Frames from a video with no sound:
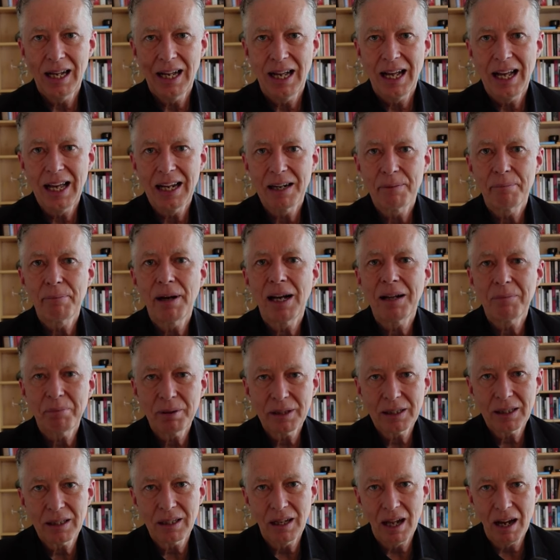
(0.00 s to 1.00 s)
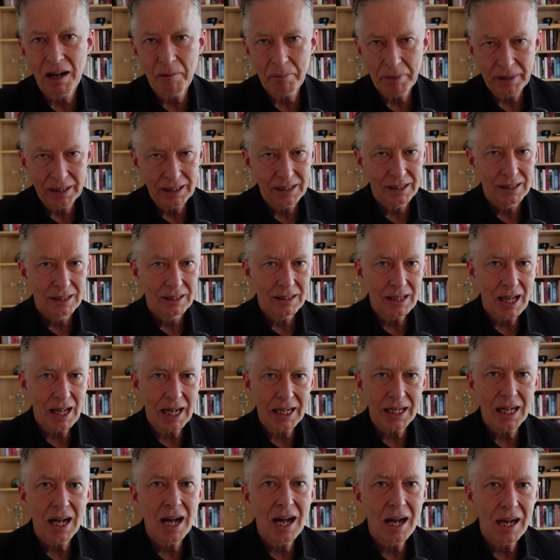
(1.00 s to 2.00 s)
at a public library
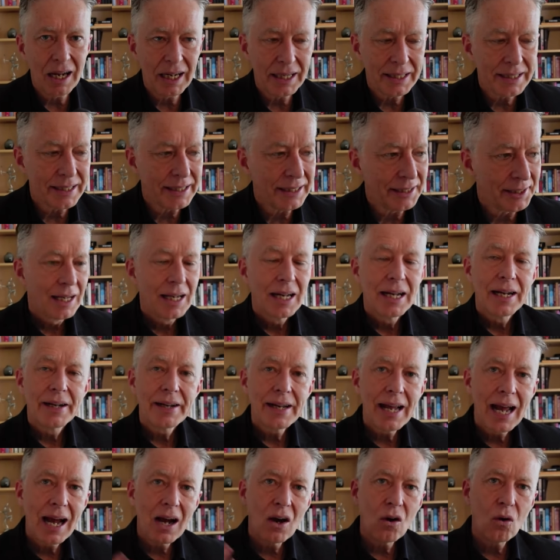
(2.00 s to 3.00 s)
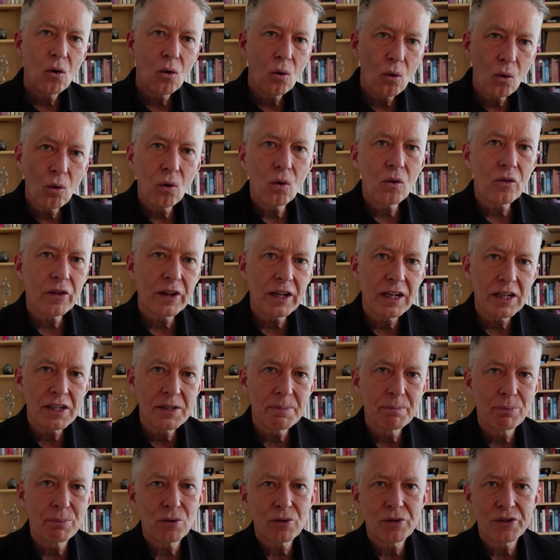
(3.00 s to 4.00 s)
like I did. Now, all these
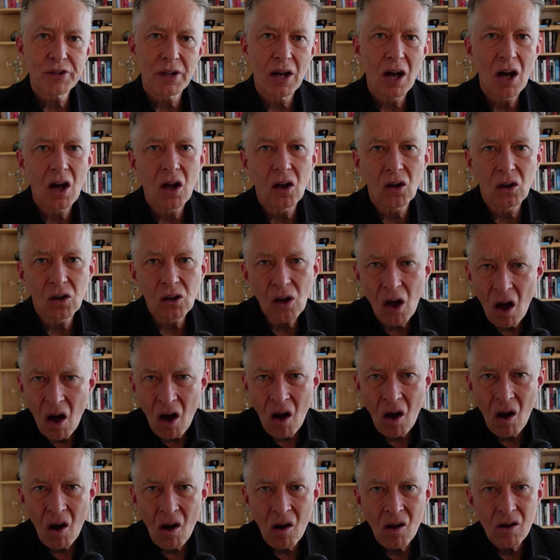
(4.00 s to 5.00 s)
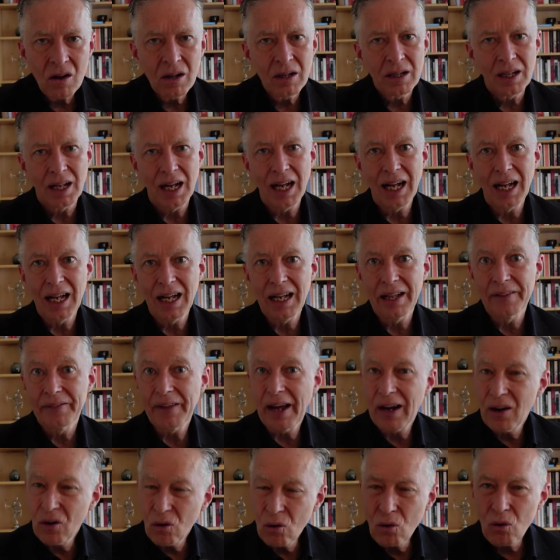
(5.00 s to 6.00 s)
books are long, uh,
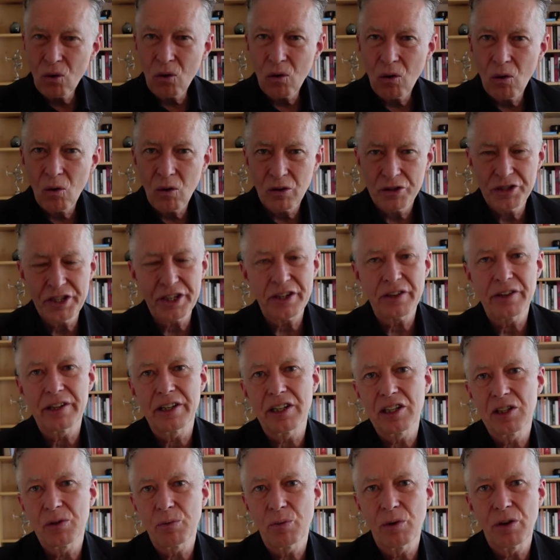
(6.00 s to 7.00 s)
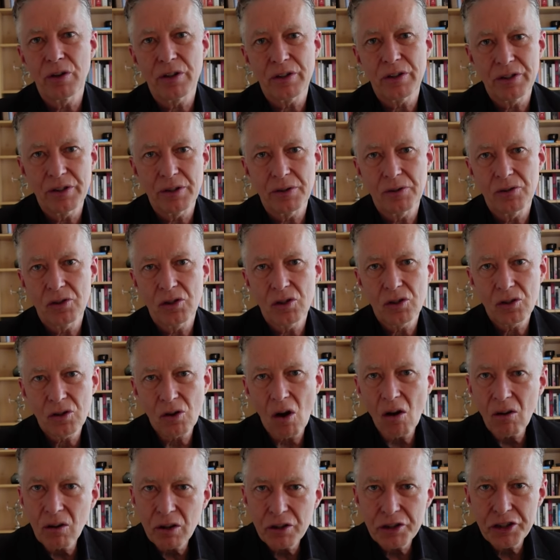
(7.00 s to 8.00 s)
they're all serious works of
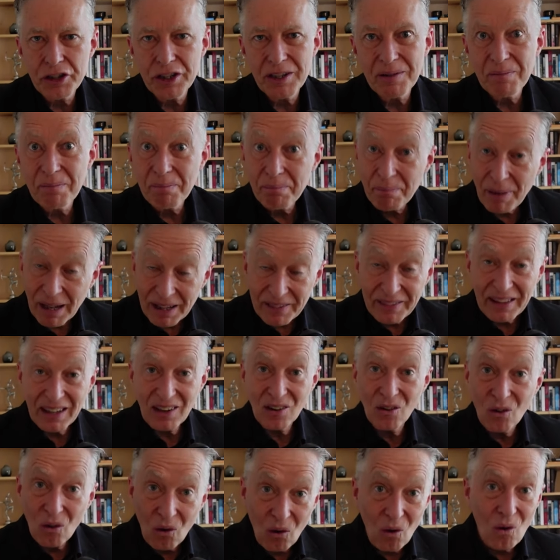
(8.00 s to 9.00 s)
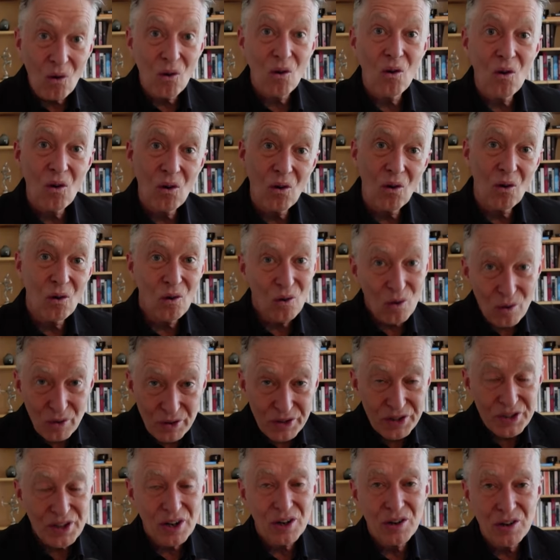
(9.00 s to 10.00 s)
scholarship, but they're all
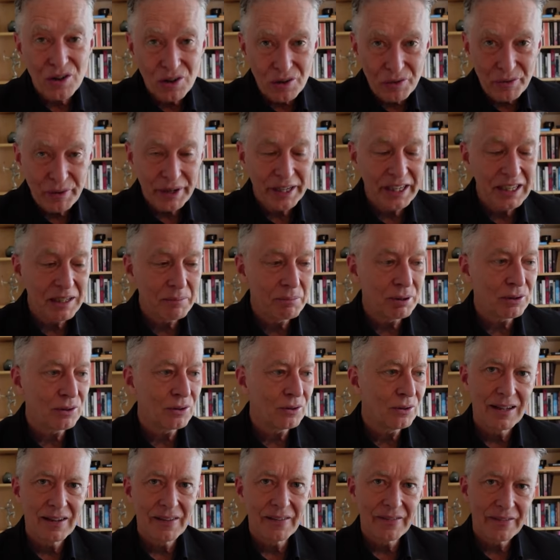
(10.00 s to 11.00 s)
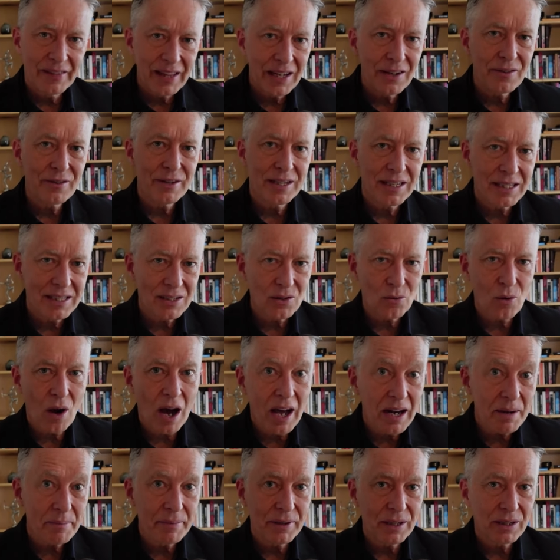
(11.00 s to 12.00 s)
also readable. There is
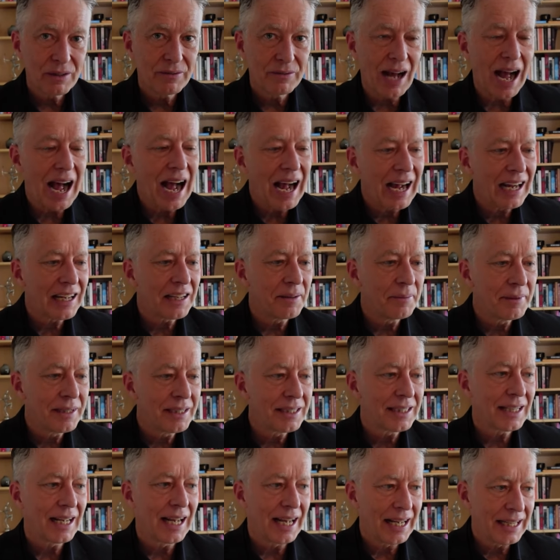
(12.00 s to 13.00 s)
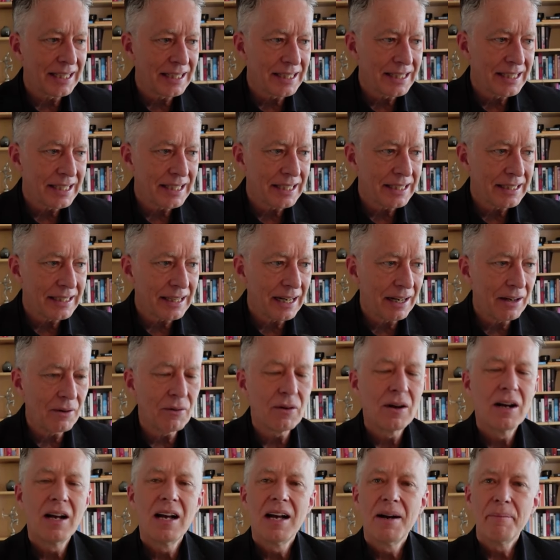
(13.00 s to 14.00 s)
quite a bit of argument and detail,
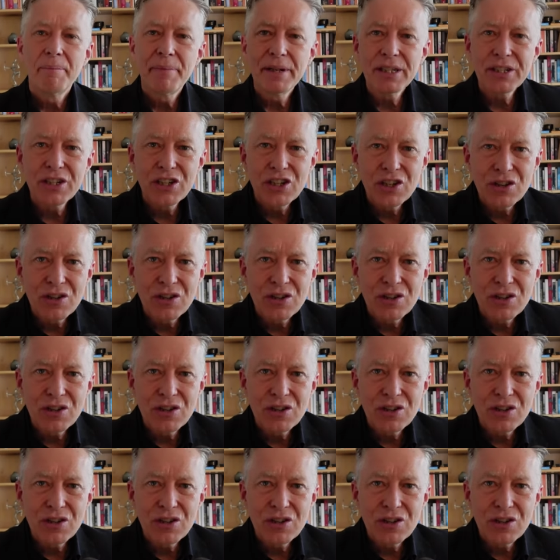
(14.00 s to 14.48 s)
but you